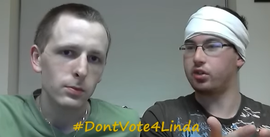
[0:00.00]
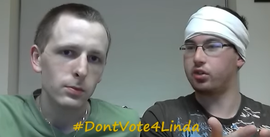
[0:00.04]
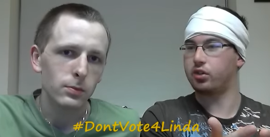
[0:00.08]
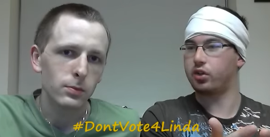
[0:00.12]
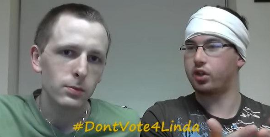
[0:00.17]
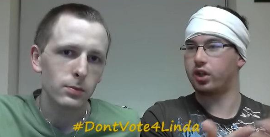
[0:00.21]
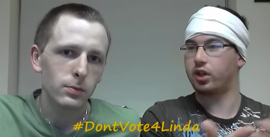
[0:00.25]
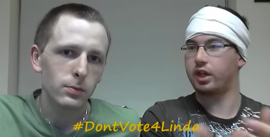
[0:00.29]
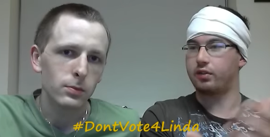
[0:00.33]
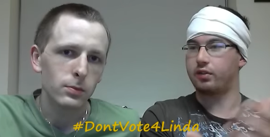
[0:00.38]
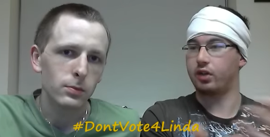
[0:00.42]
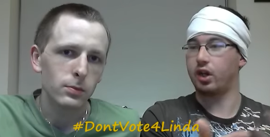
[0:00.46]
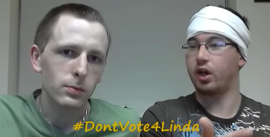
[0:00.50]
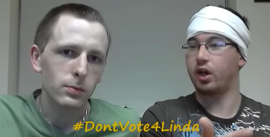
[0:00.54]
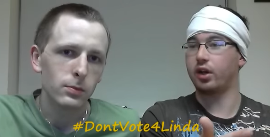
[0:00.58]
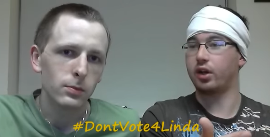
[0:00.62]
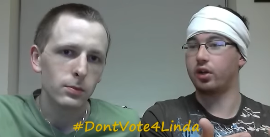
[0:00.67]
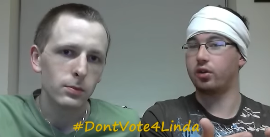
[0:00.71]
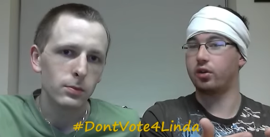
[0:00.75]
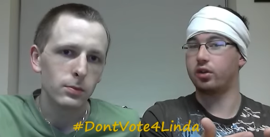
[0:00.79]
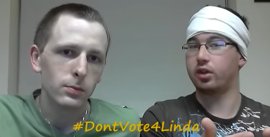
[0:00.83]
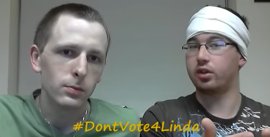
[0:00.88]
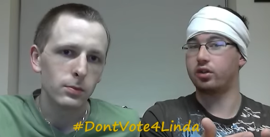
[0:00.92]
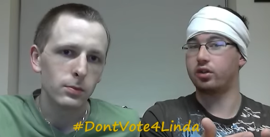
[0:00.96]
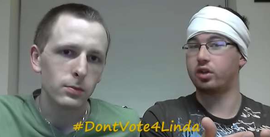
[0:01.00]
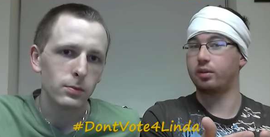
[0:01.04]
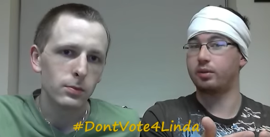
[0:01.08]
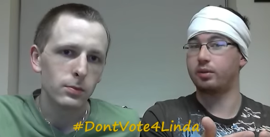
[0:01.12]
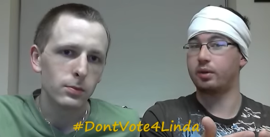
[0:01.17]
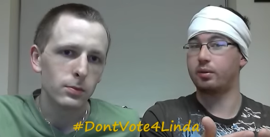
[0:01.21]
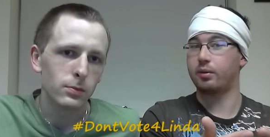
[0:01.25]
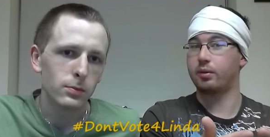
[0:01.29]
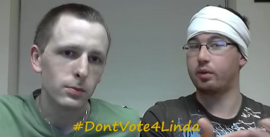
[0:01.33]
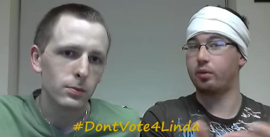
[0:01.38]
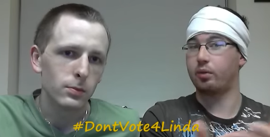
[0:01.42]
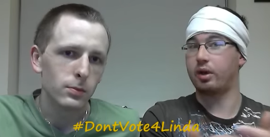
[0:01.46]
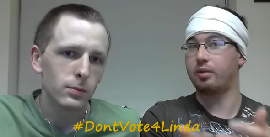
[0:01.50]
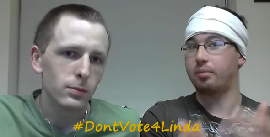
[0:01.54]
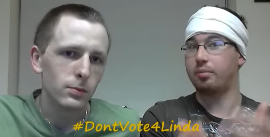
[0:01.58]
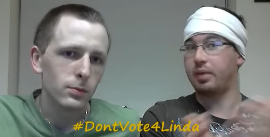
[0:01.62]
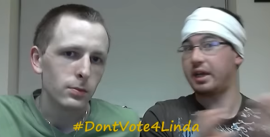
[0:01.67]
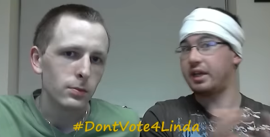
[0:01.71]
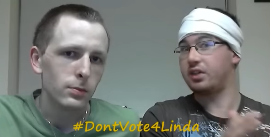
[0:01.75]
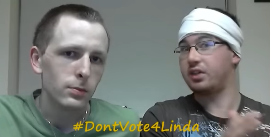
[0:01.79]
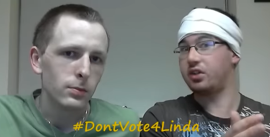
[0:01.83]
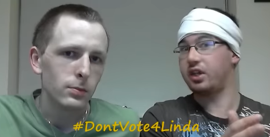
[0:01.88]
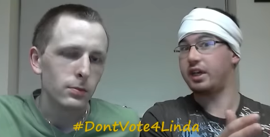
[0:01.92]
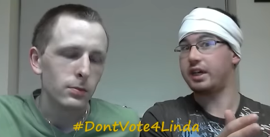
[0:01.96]
Speaker 1: And you could even argue that the WWE went
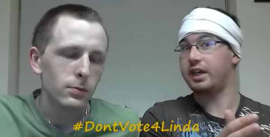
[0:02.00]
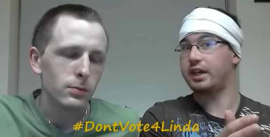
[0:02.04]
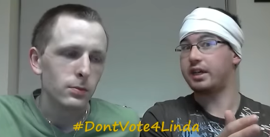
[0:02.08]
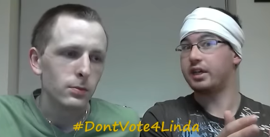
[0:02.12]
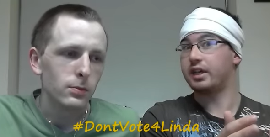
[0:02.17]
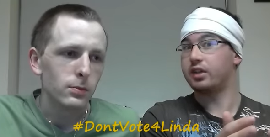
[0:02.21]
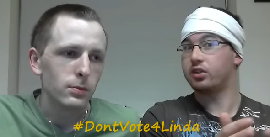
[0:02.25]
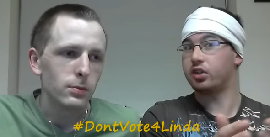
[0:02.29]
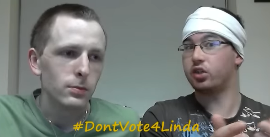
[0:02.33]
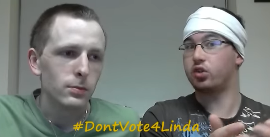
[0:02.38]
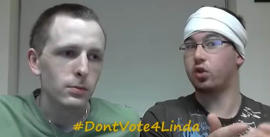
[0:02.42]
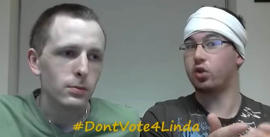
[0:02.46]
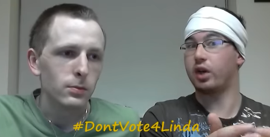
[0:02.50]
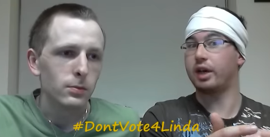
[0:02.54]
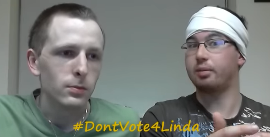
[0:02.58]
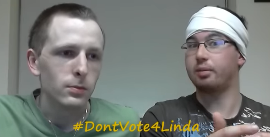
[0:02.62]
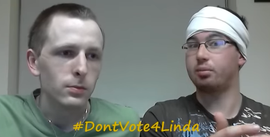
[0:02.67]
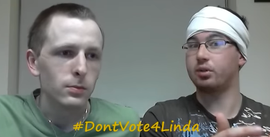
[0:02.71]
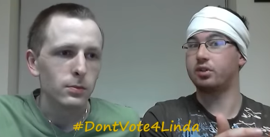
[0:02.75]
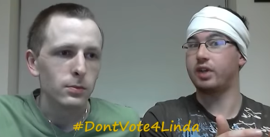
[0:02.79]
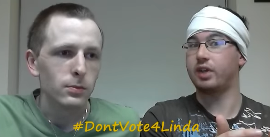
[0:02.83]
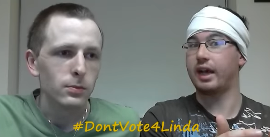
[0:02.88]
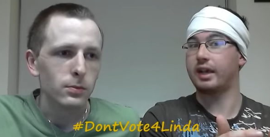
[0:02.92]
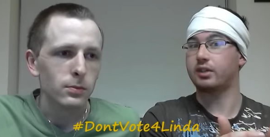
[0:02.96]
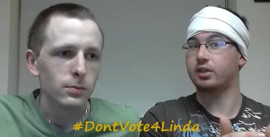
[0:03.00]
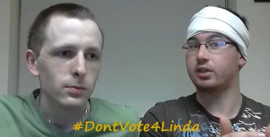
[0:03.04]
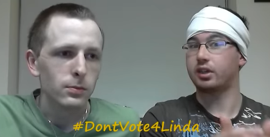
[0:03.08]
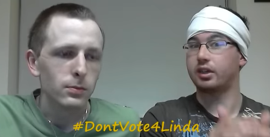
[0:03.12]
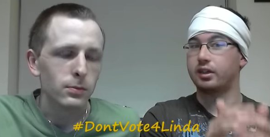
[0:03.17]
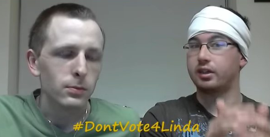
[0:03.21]
PG to try and protect